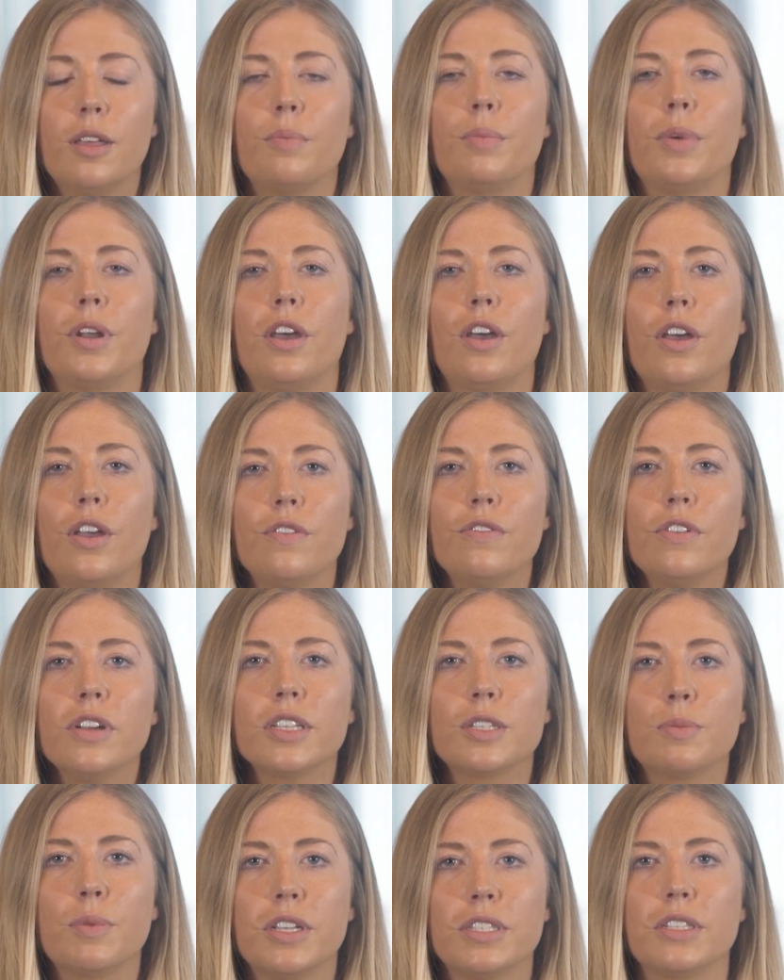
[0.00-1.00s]
but are
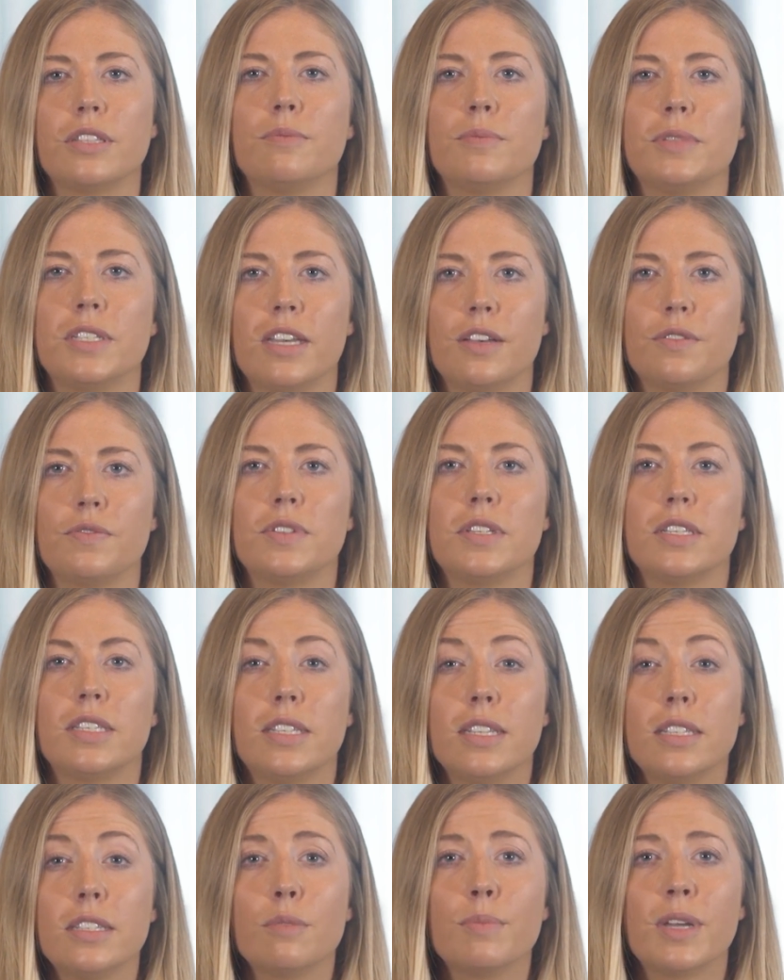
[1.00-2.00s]
overexposing themselves to
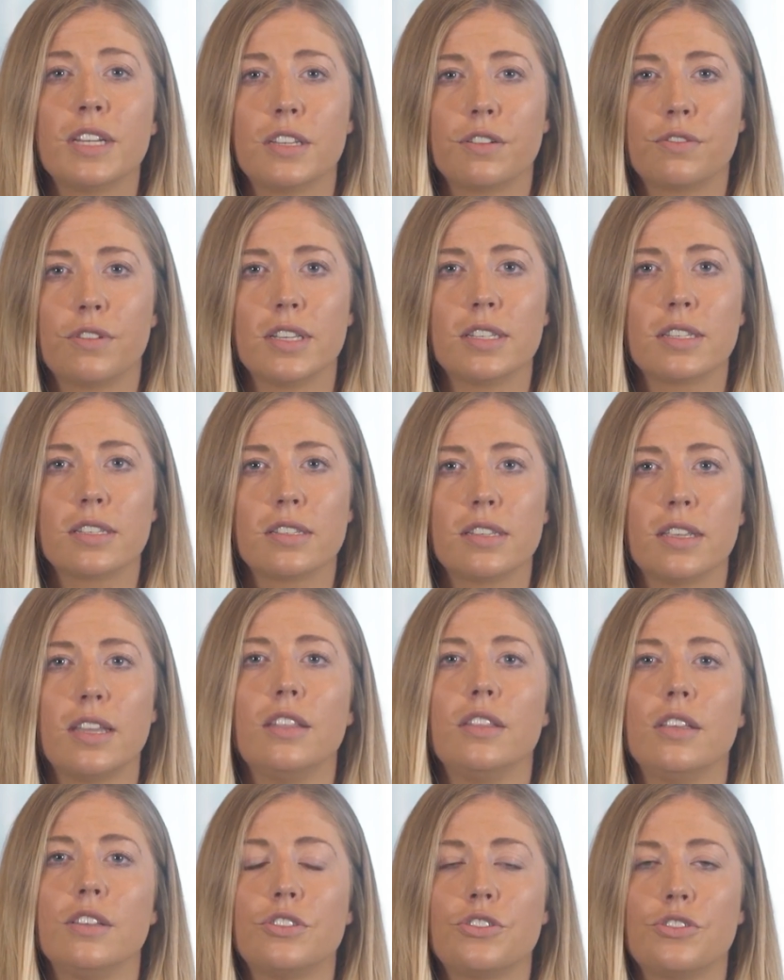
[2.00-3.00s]
systematic risks
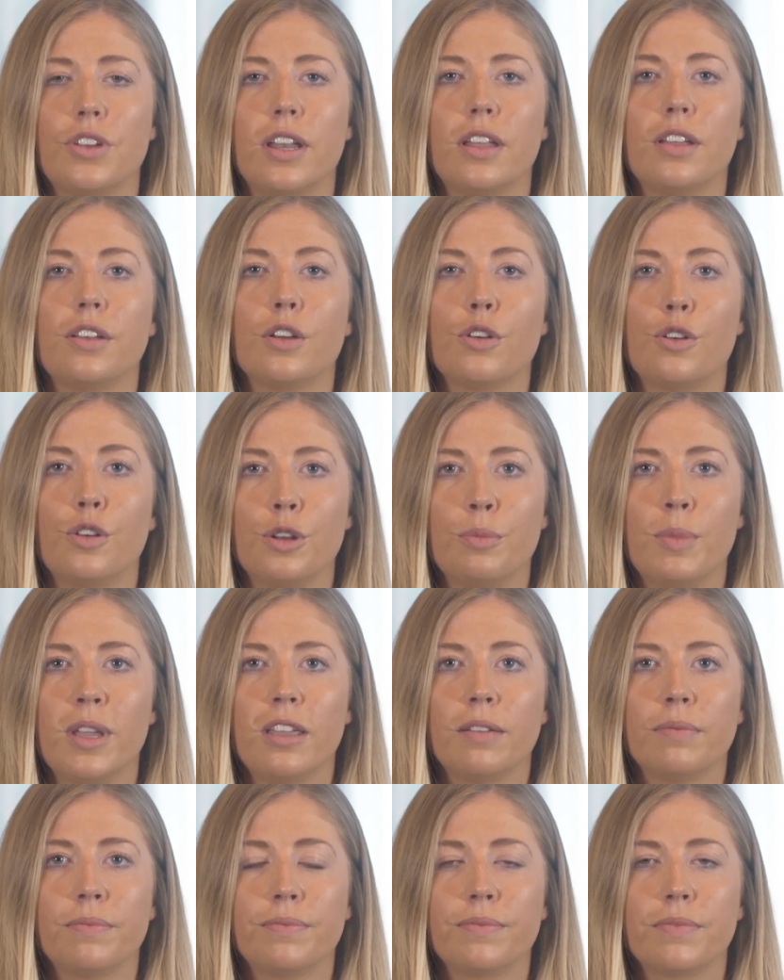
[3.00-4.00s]
in the Australian
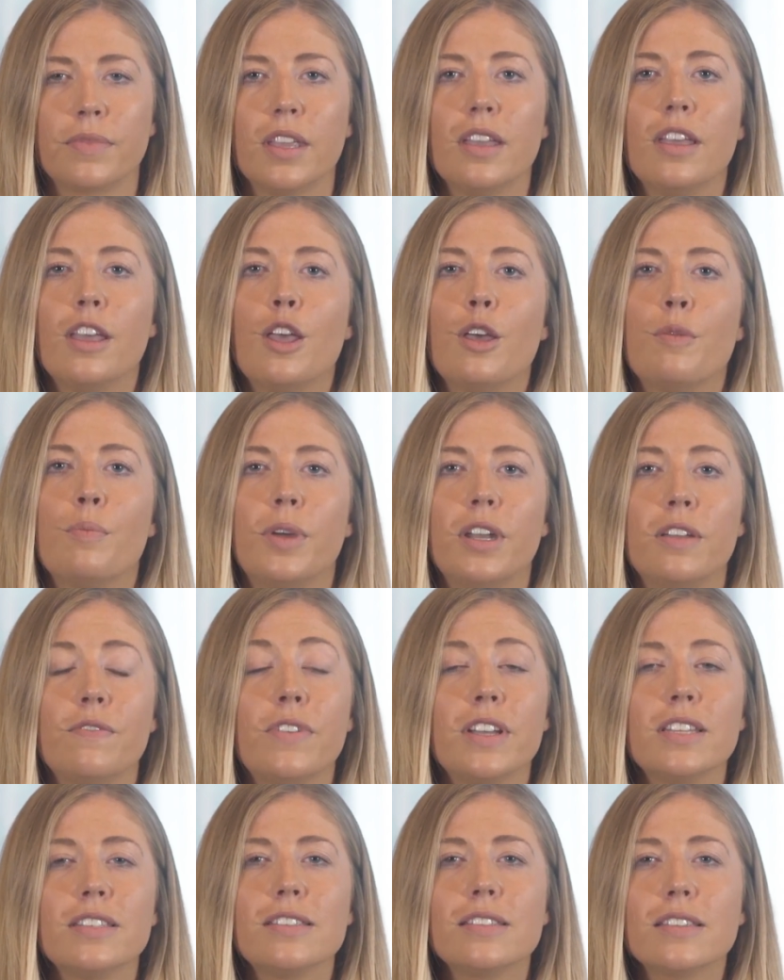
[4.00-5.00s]
economy. But
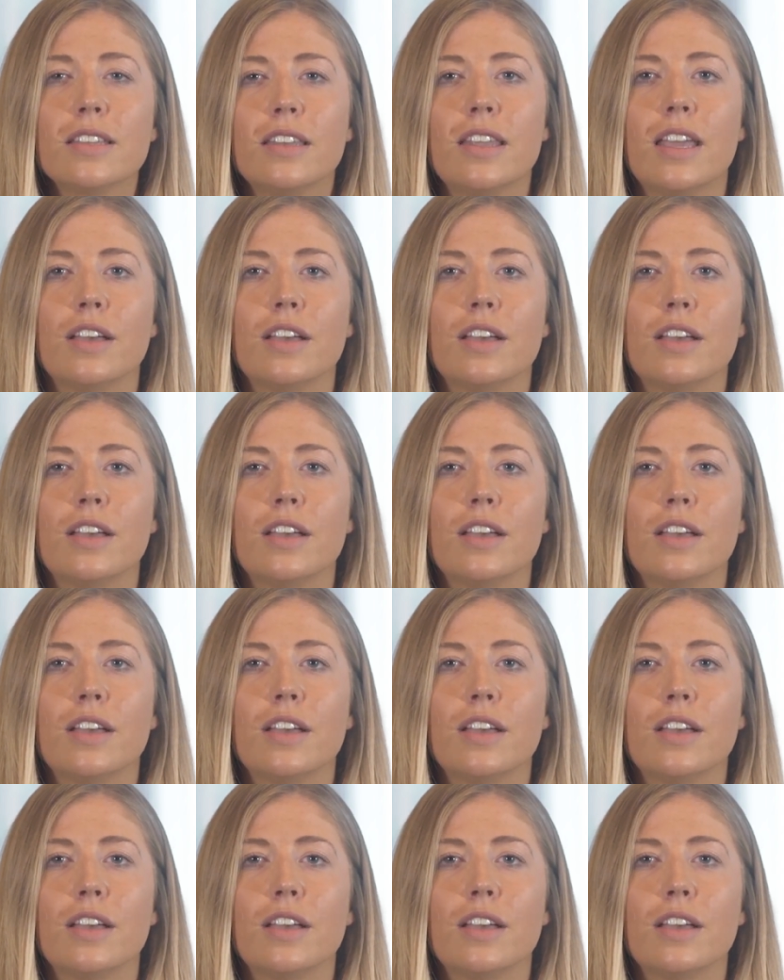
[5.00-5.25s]
investors can